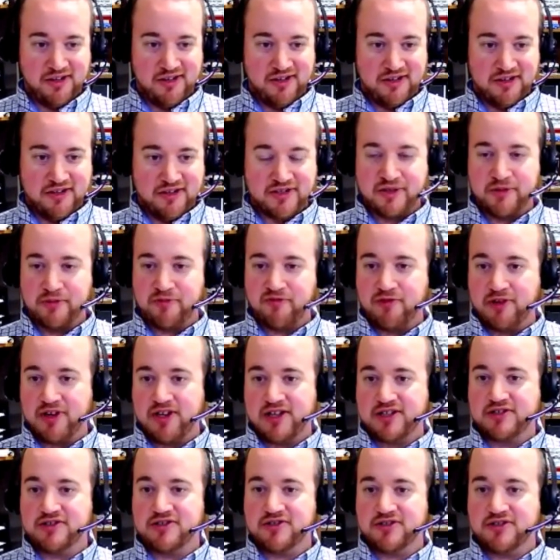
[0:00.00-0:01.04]
the
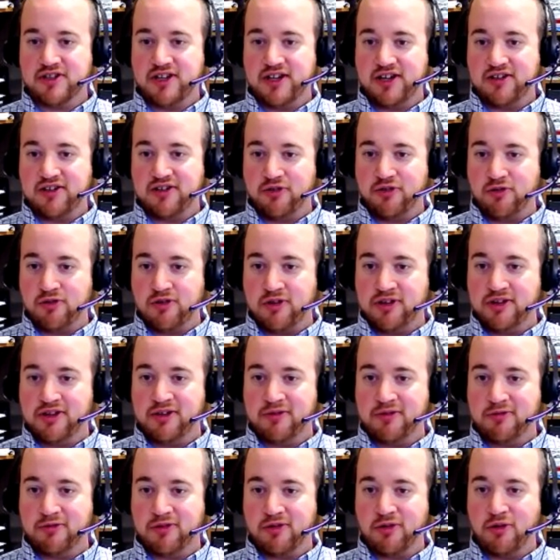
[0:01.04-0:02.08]
supervisors are getting annoyed
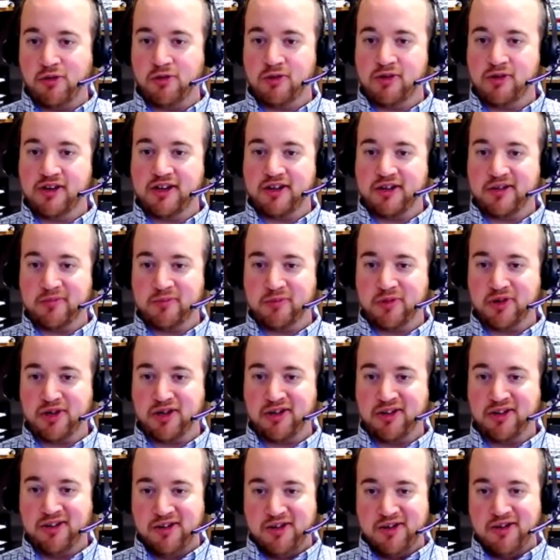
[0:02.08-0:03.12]
that we're hoarding it, but
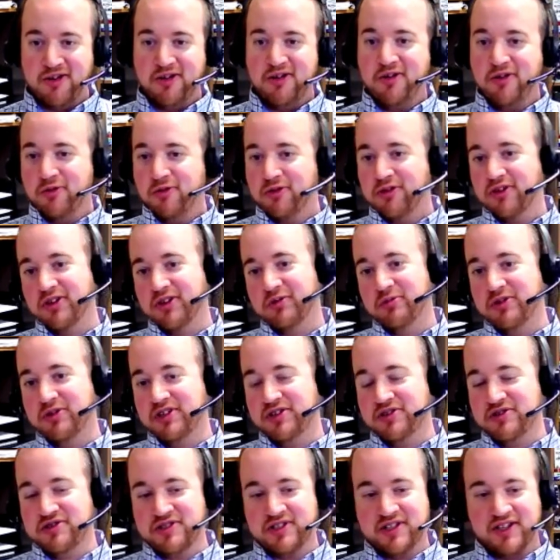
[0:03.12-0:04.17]
we're going to be
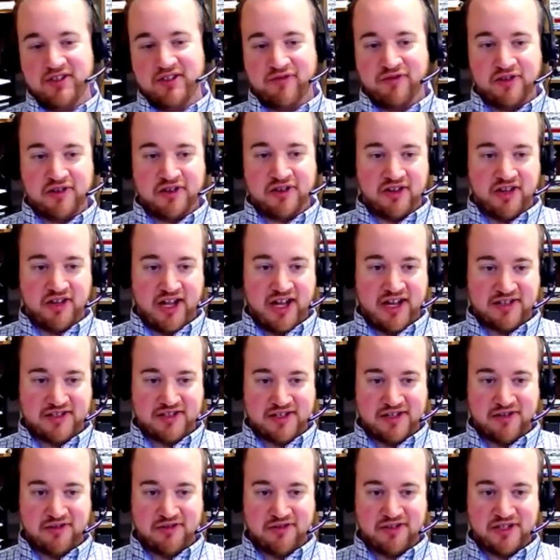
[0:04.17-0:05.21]
using it for a class
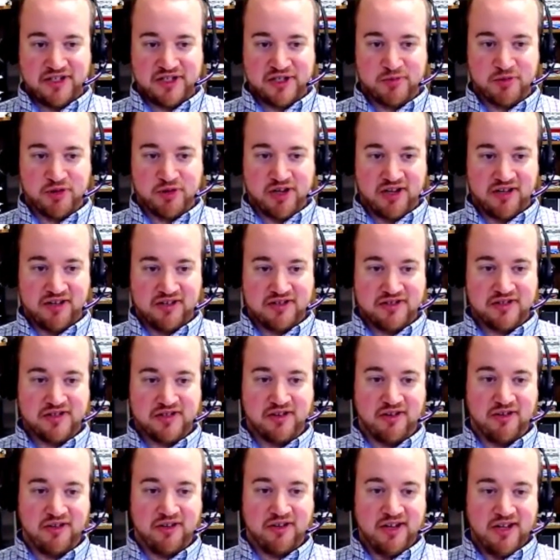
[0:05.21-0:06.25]
here this spring.
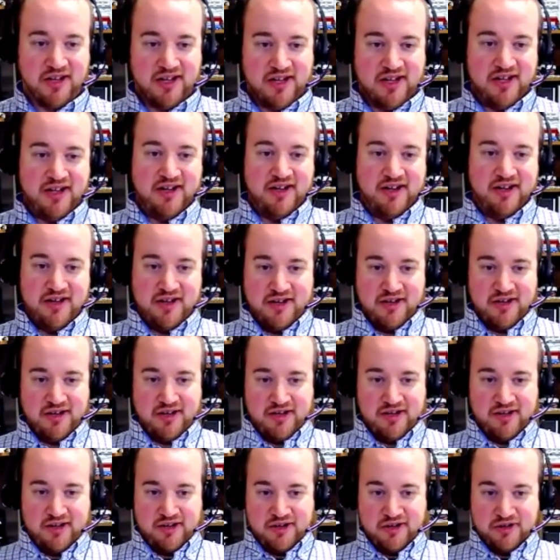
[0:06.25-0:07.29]
So
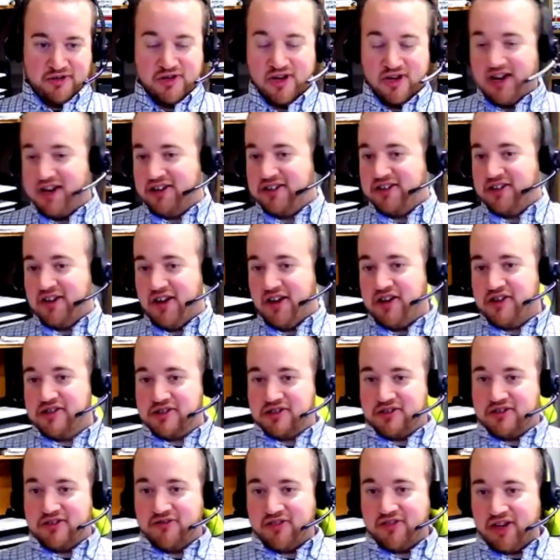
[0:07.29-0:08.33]
trying to
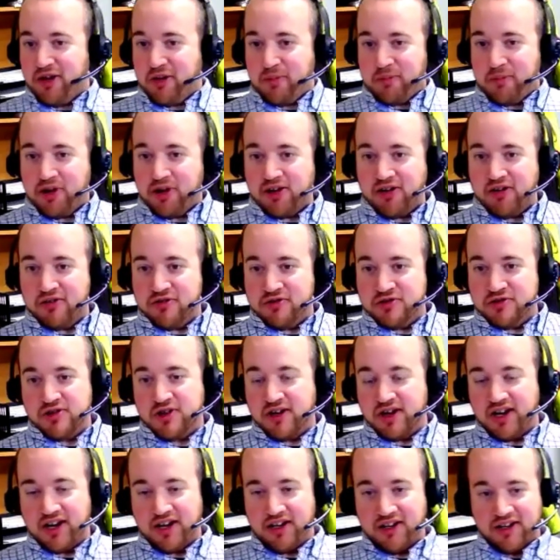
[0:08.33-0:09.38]
also develop our own
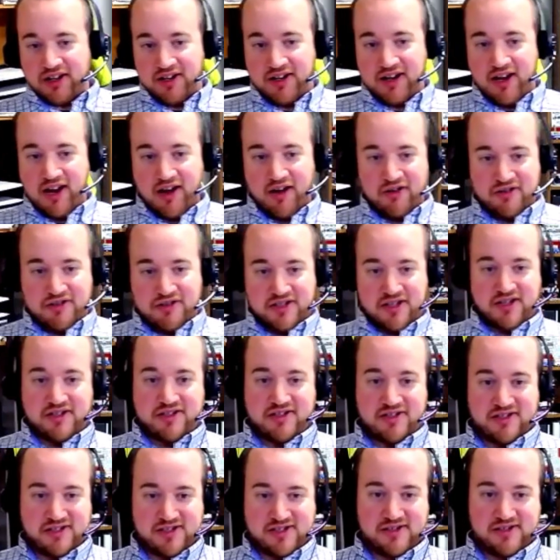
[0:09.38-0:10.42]
training in-house,
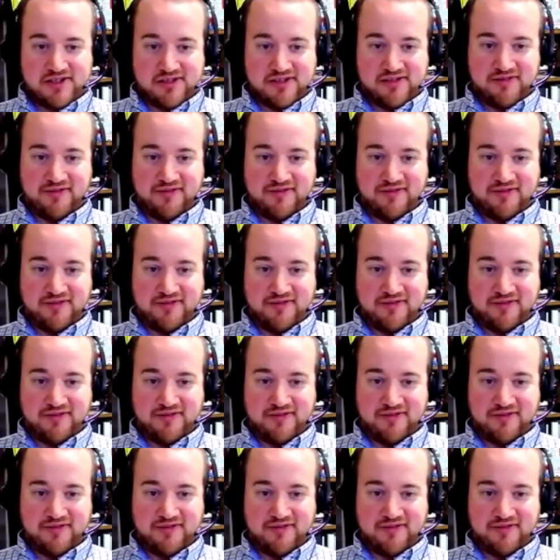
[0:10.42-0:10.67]
has